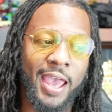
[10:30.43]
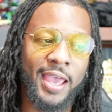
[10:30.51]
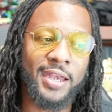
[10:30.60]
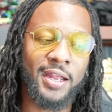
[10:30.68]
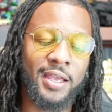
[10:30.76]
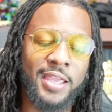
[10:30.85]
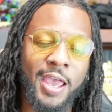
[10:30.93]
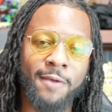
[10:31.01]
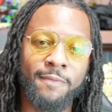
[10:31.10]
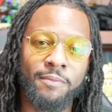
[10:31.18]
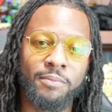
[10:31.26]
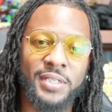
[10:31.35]
And, uh,
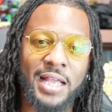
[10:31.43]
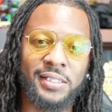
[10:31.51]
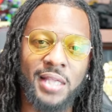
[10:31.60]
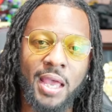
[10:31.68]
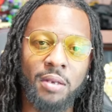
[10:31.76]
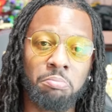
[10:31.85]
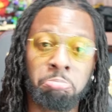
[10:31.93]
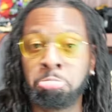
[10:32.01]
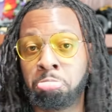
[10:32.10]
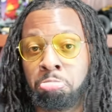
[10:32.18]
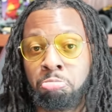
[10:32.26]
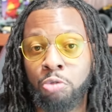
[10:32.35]
yeah, besides that,
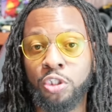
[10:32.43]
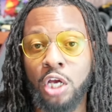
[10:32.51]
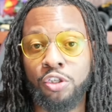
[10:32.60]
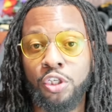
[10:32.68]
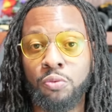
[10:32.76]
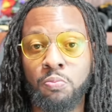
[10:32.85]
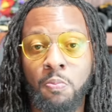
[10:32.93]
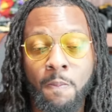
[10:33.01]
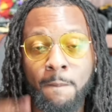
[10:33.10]
we'll talk soon.